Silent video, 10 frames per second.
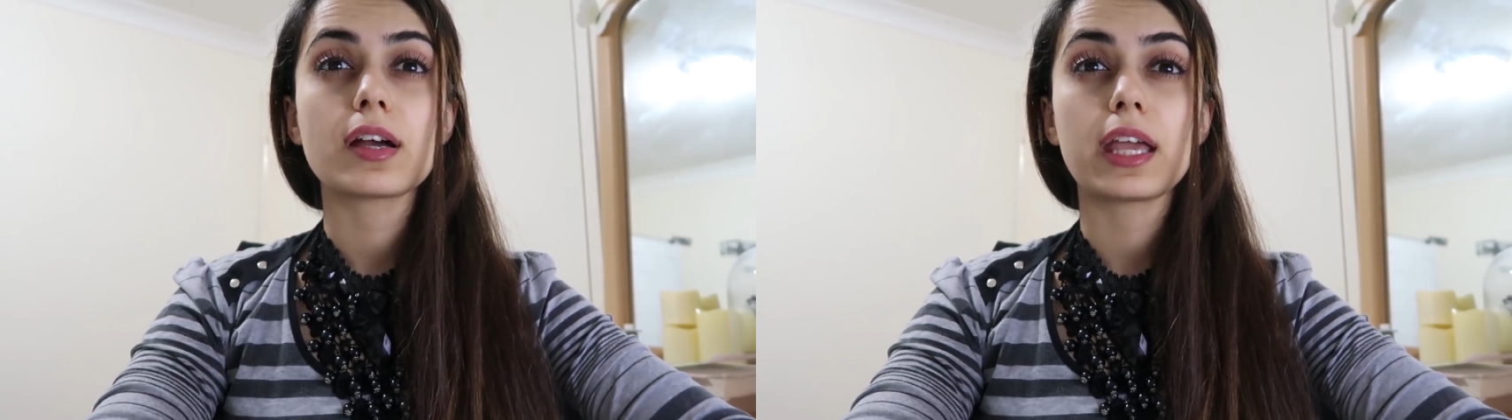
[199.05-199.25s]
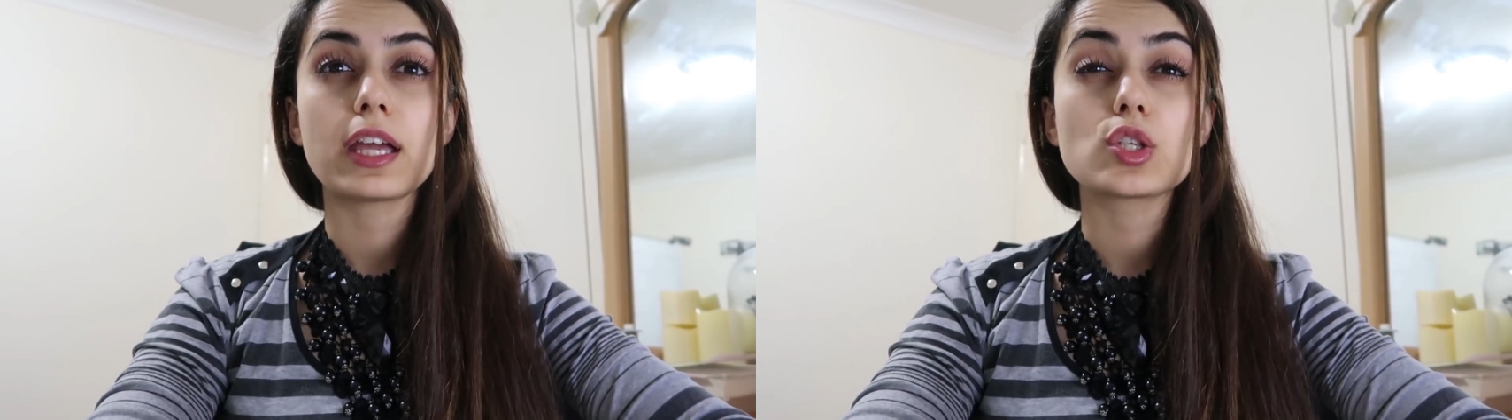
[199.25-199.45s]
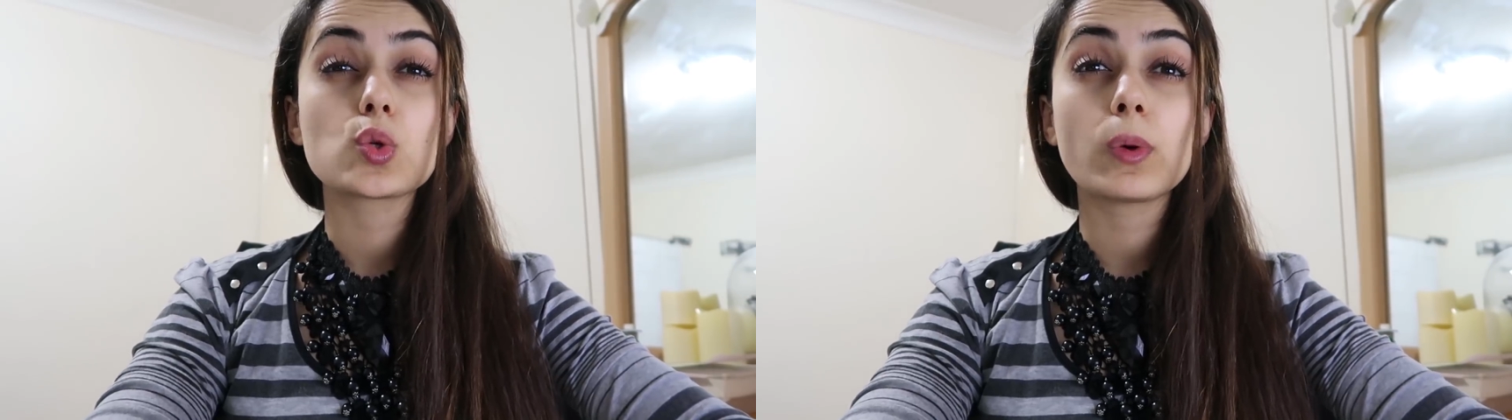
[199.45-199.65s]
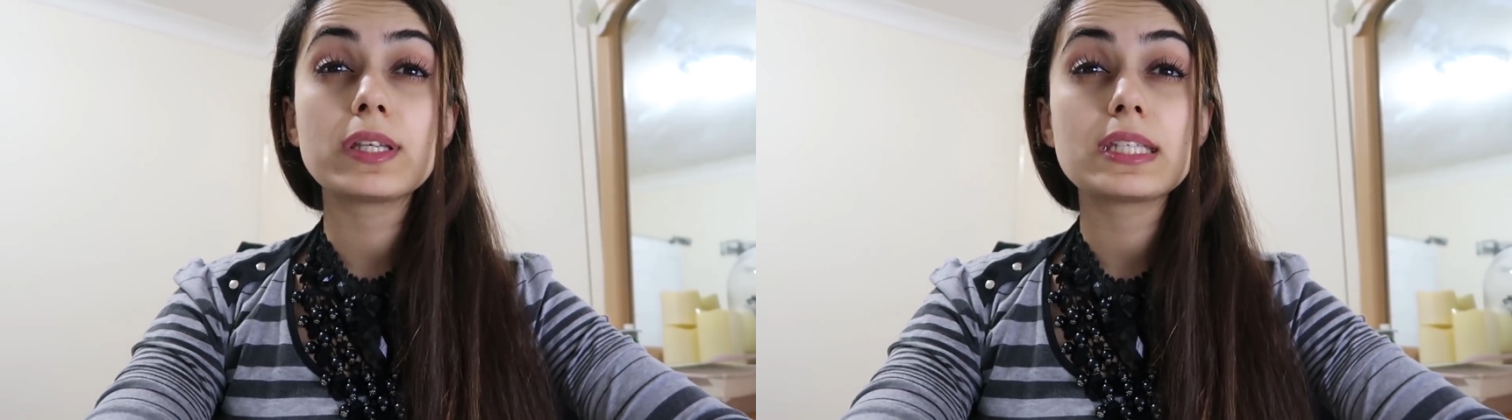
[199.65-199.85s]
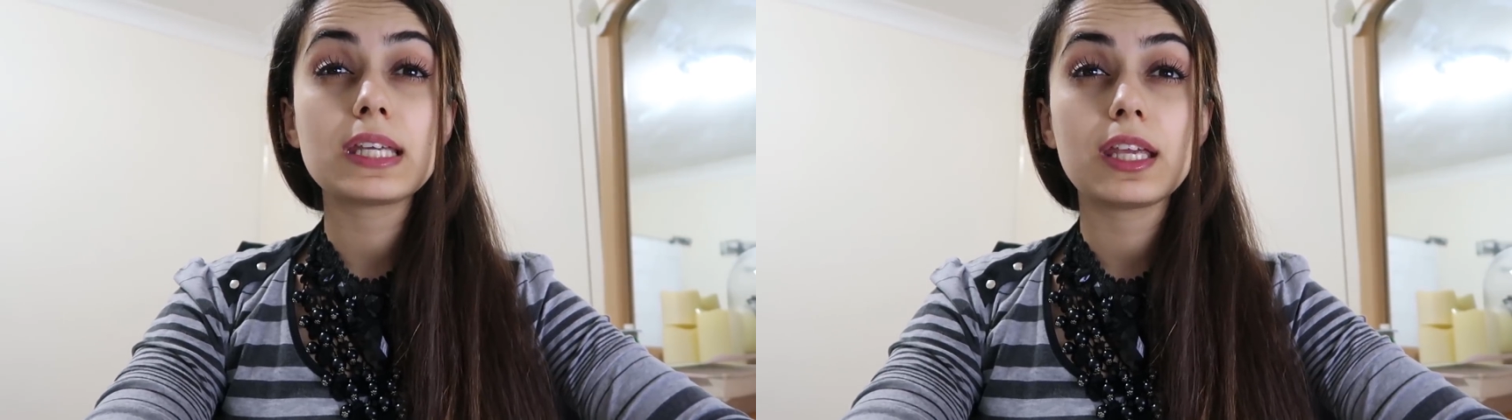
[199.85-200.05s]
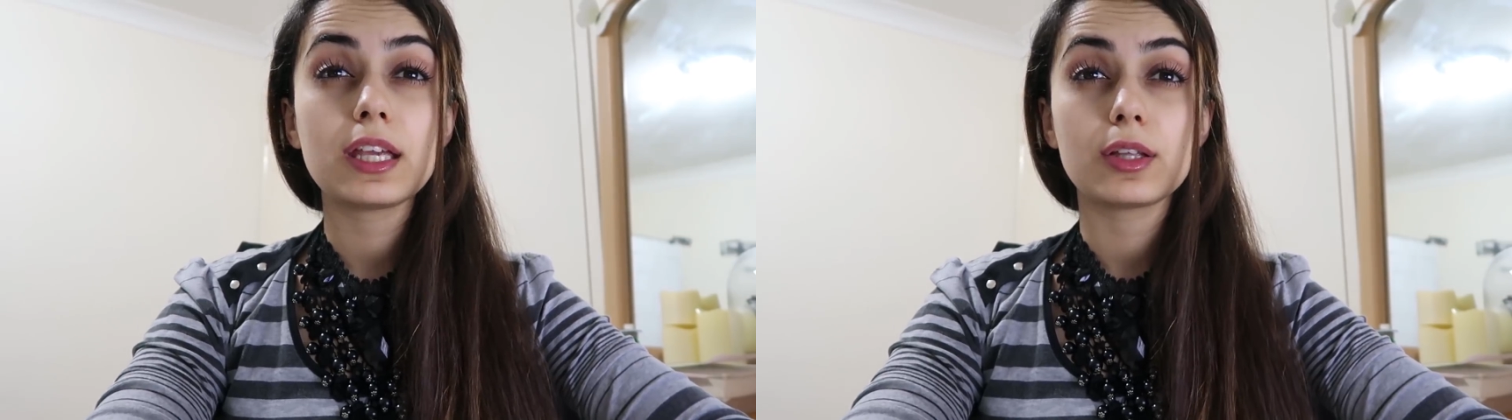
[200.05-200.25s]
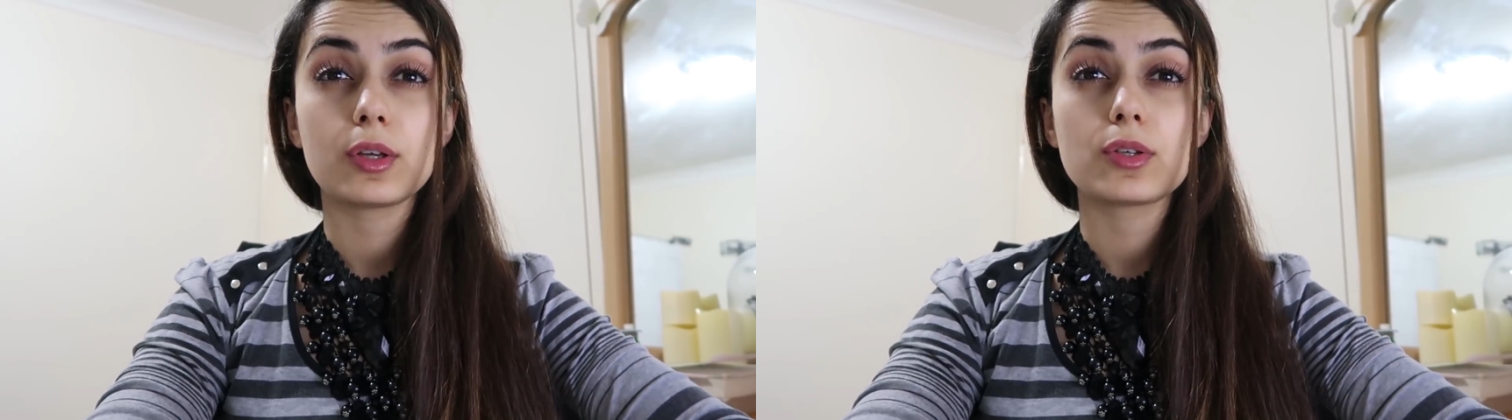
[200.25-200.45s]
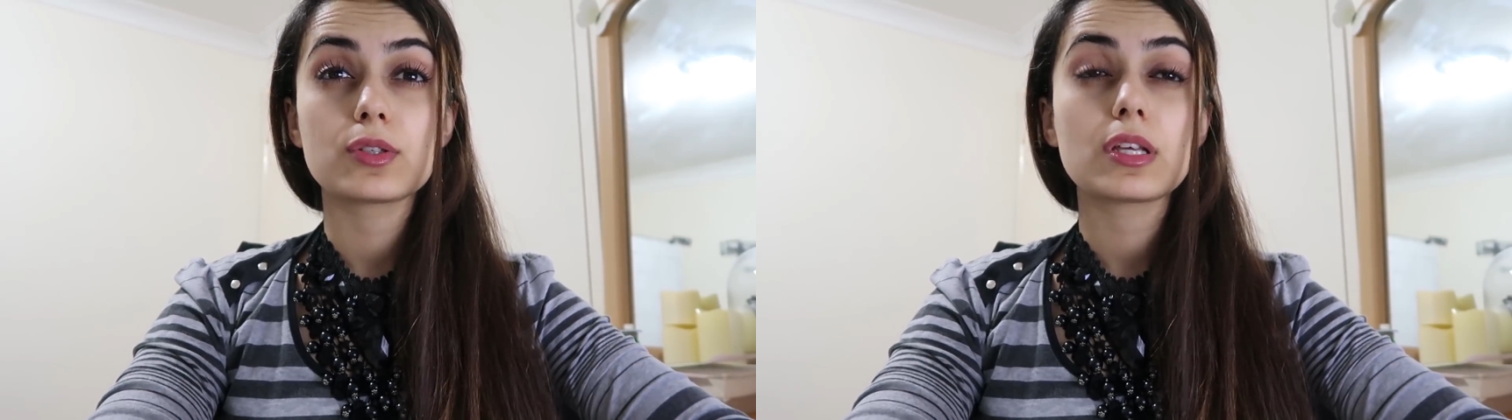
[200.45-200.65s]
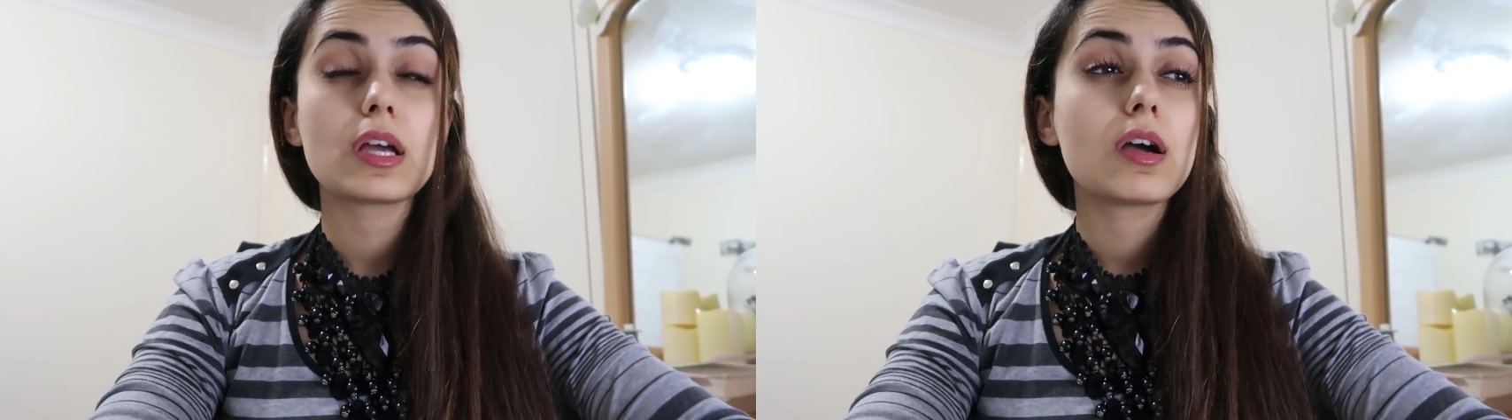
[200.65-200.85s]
I gained 20 kilos.